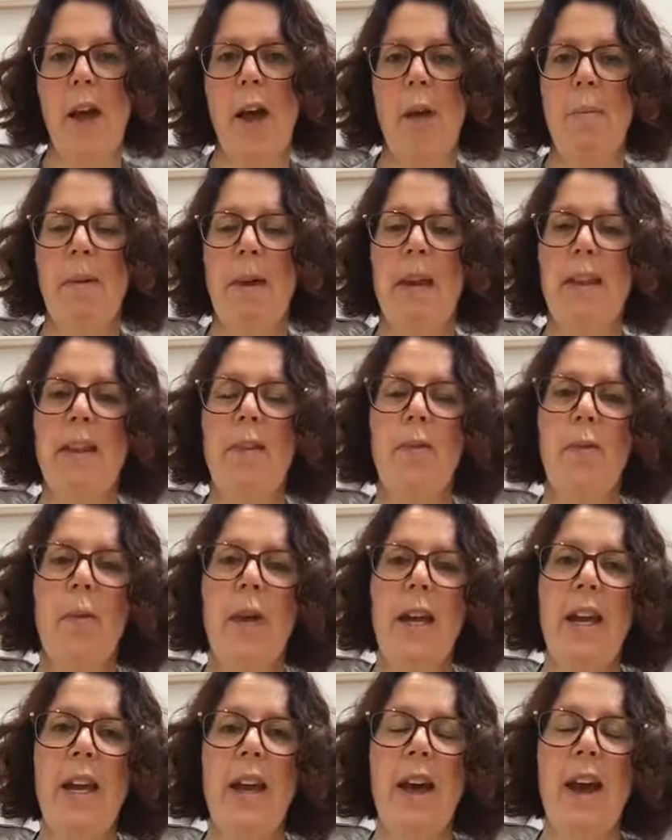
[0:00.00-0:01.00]
Because if
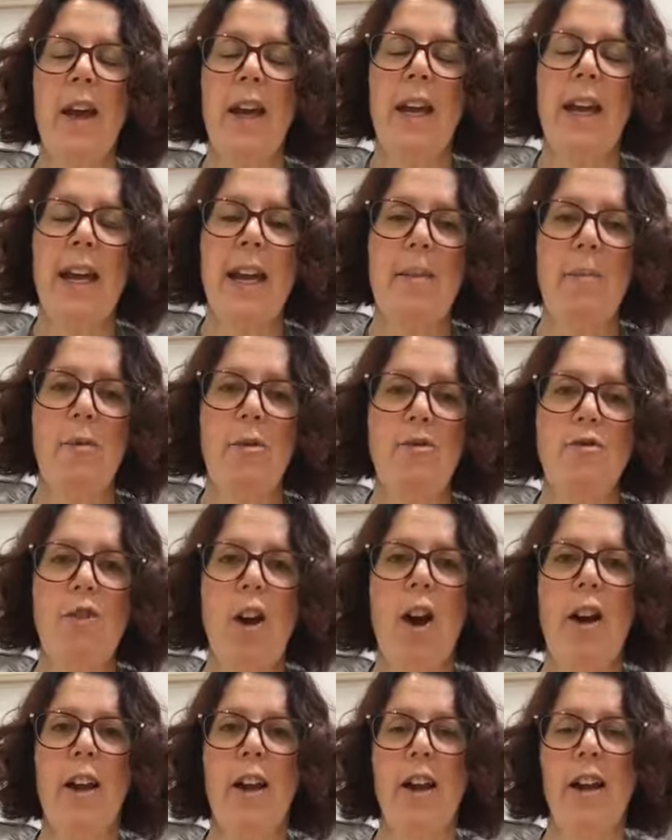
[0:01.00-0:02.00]
we keep
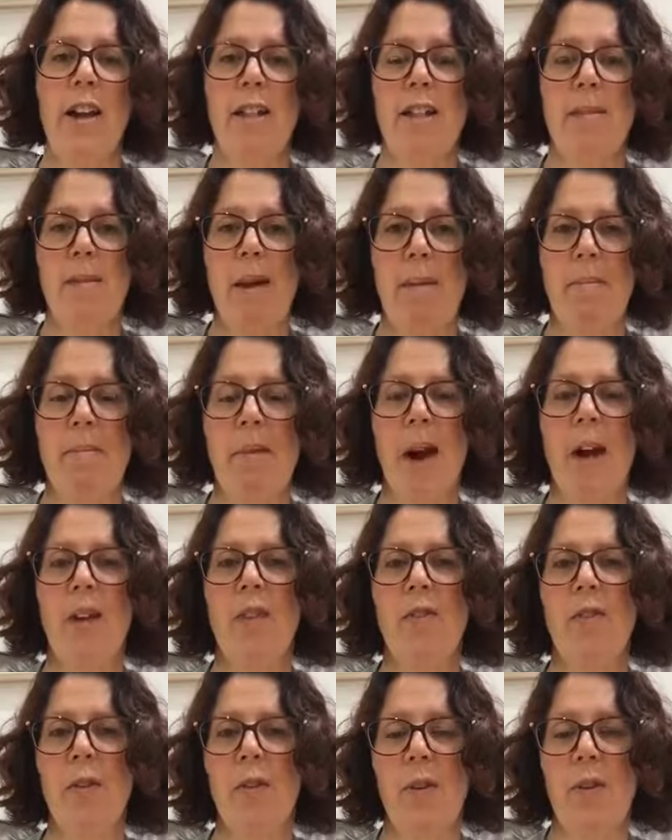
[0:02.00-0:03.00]
trying to make
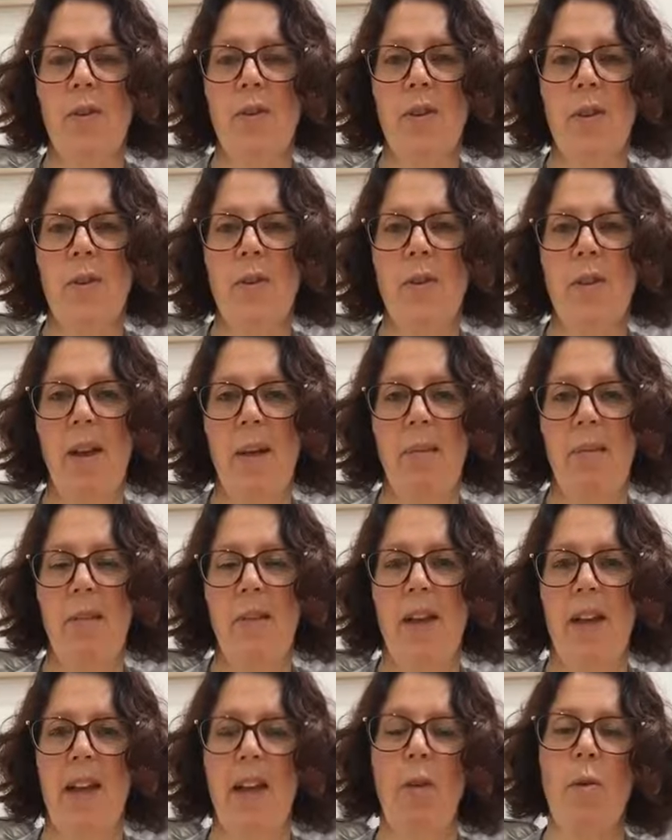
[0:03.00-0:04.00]
mindfulness do
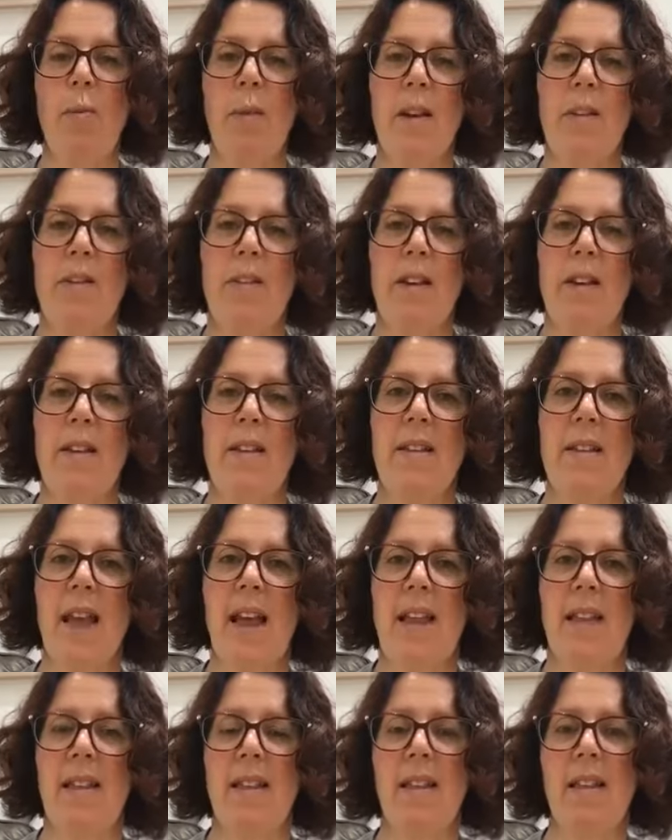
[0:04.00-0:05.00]
something, almost in a
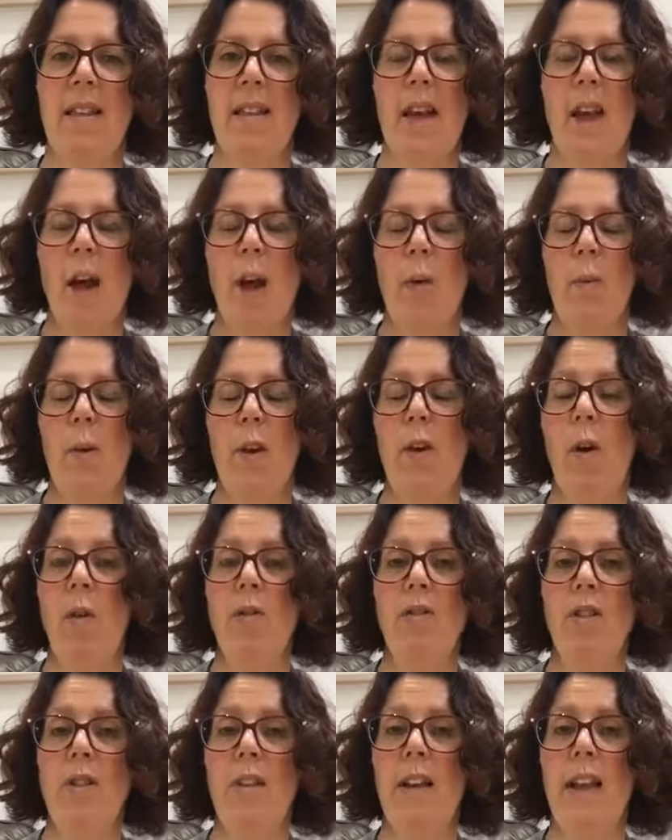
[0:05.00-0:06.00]
sense, we're
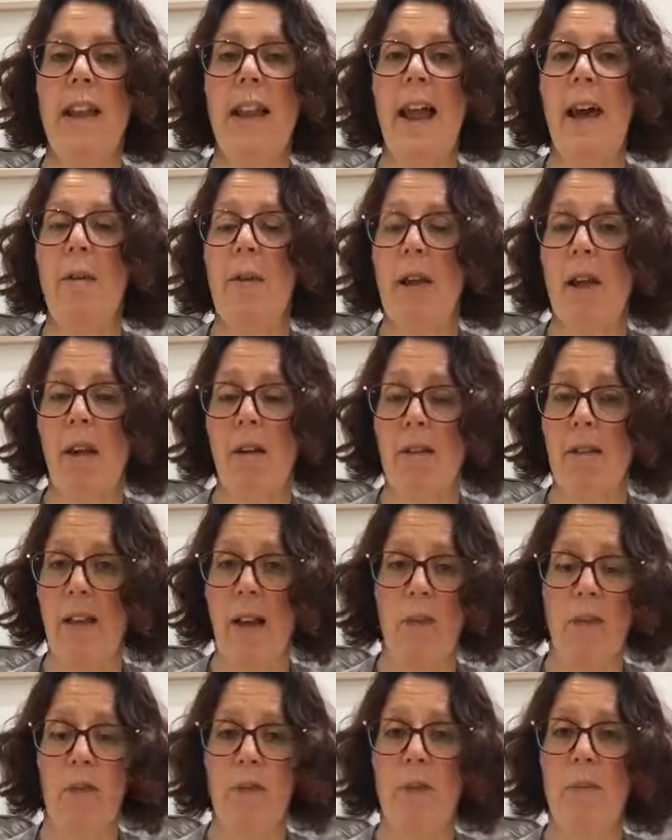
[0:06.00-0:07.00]
not just allowing
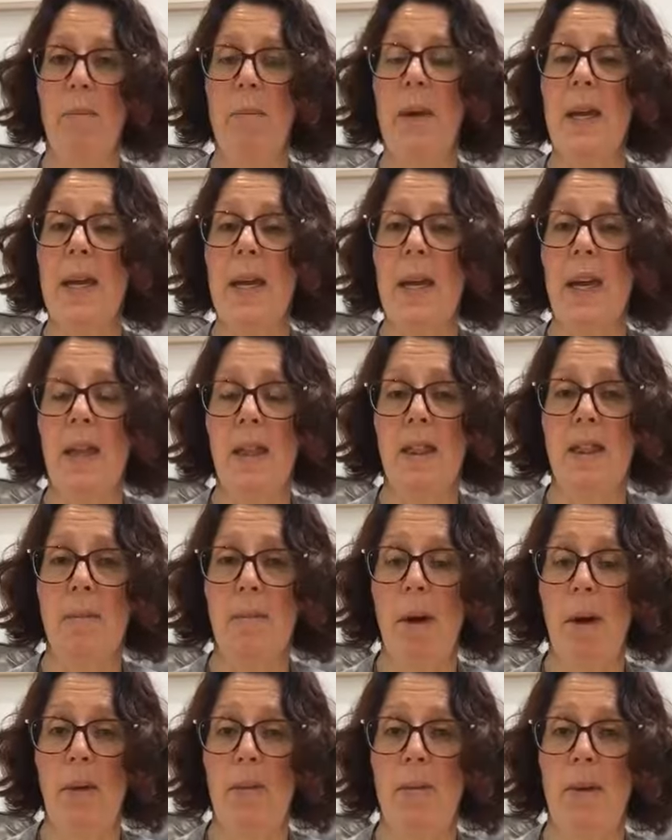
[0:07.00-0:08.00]
ourselves to be in the
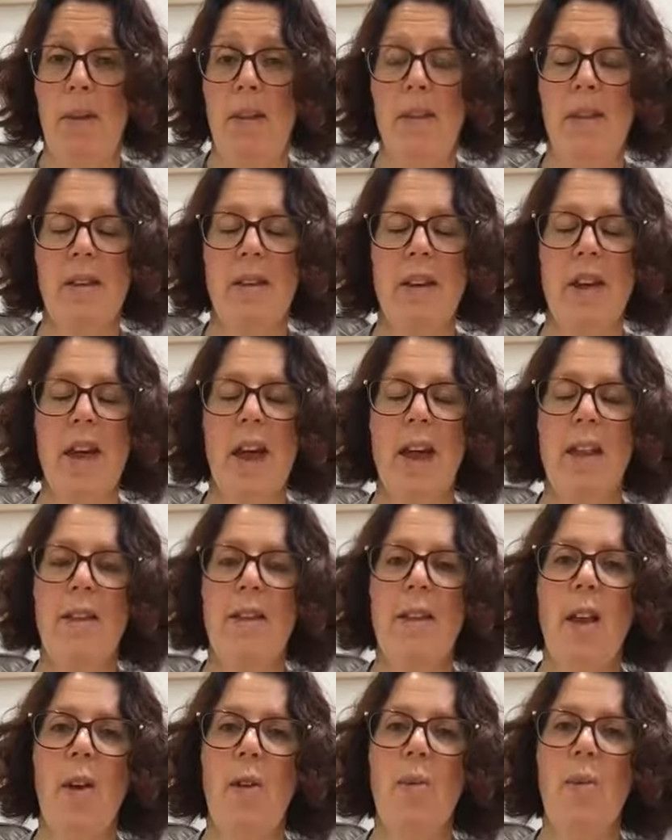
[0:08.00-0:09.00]
moment.
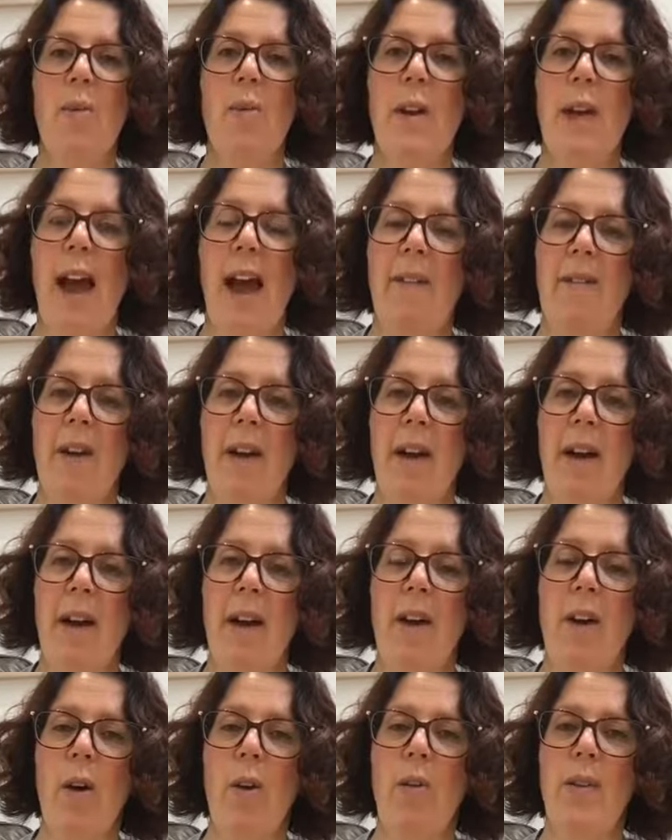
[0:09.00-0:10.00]
So we have
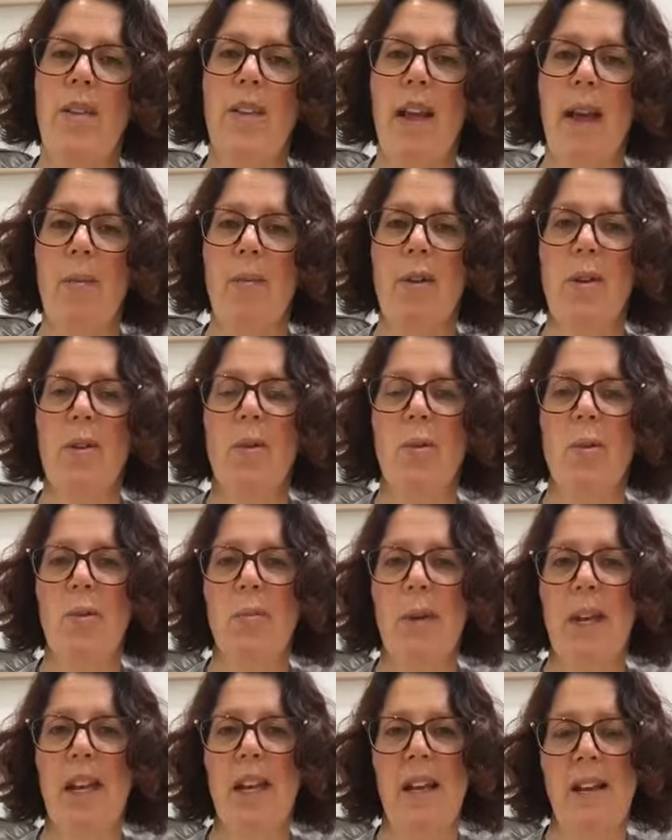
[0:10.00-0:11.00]
a concept
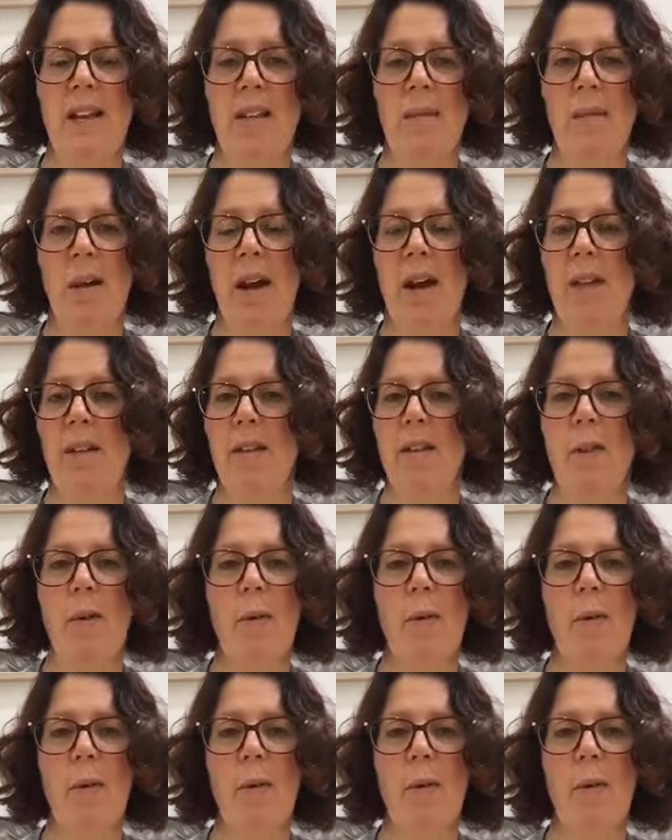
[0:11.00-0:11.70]
called beginner's mind. So